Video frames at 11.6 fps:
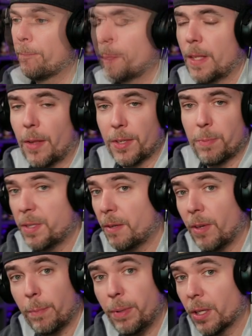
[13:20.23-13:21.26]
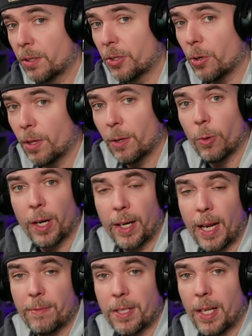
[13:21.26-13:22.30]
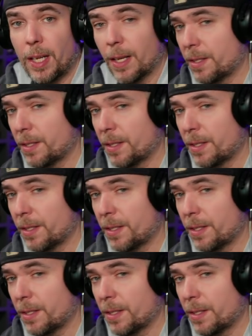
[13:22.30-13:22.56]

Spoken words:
Now the specific build goal that we're going to have today